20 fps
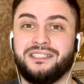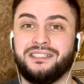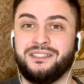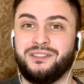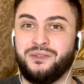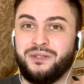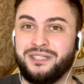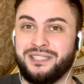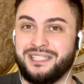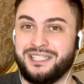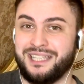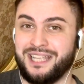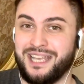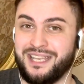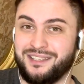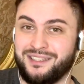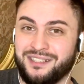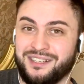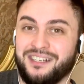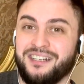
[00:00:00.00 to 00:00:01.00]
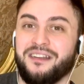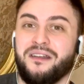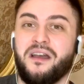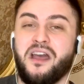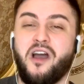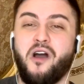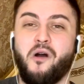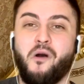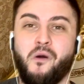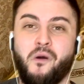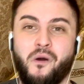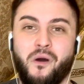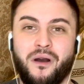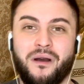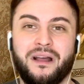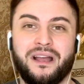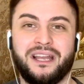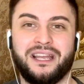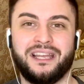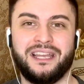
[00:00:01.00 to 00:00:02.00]
translator,
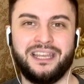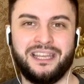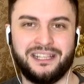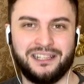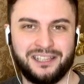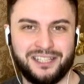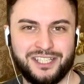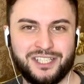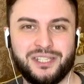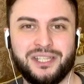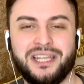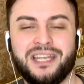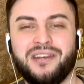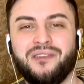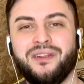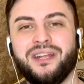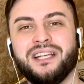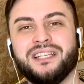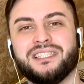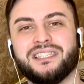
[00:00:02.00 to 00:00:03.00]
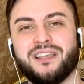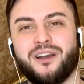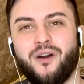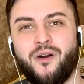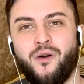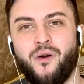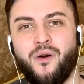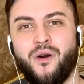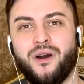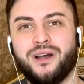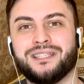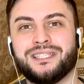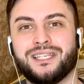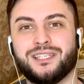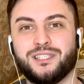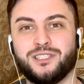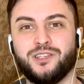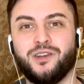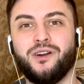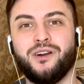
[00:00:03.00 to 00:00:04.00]
or English lyrics, or the
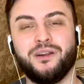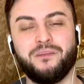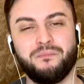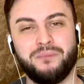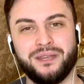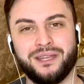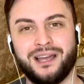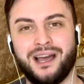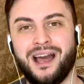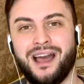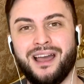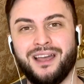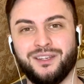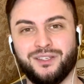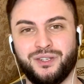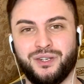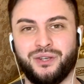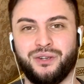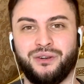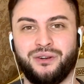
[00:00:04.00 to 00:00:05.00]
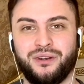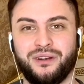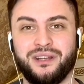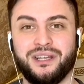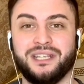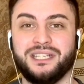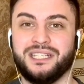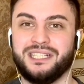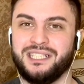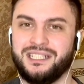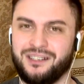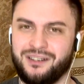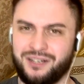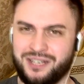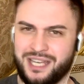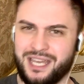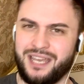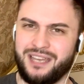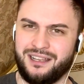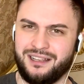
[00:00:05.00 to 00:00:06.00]
story behind her.
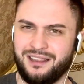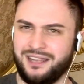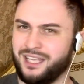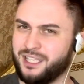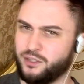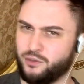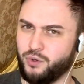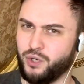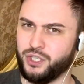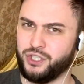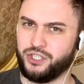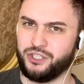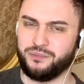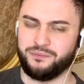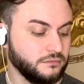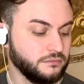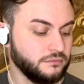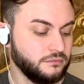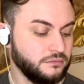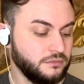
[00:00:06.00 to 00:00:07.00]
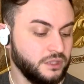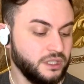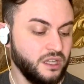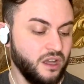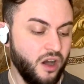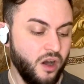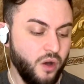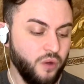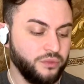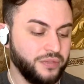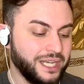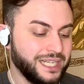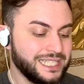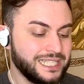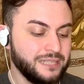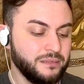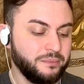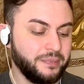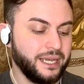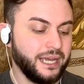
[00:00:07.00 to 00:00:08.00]
Okay, let's watch. No,
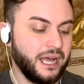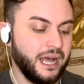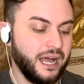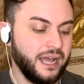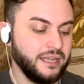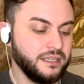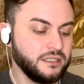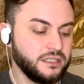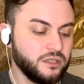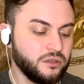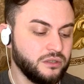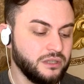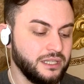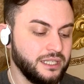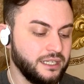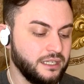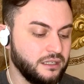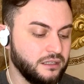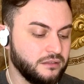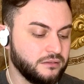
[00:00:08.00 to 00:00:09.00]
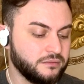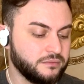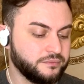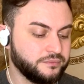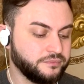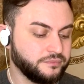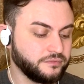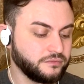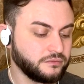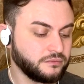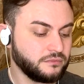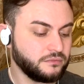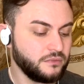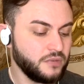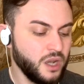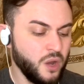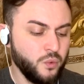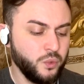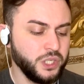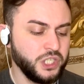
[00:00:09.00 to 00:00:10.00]
nothing behind, only
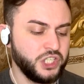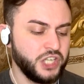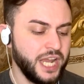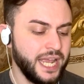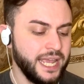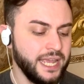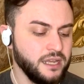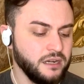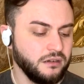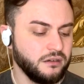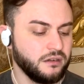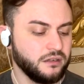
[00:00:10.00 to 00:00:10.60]
Regine.